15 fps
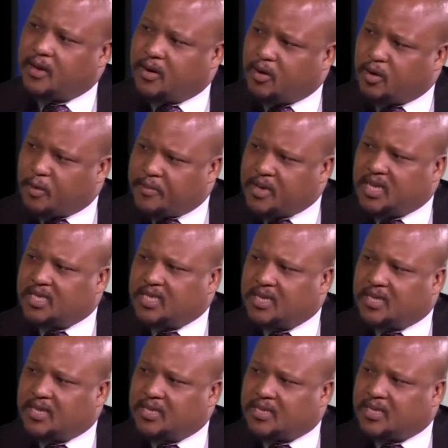or your
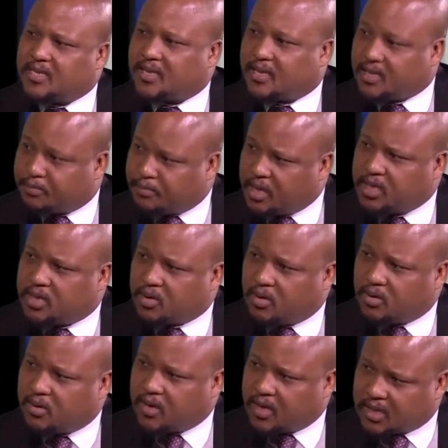PhD thesis is based
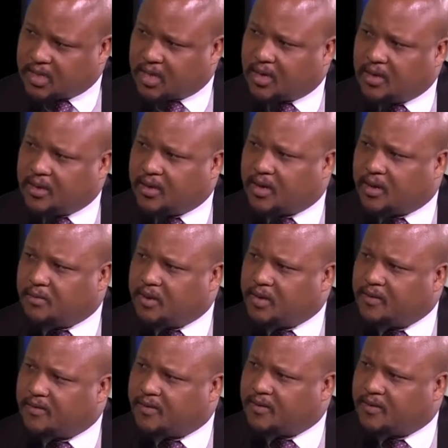on exactly that, I believe.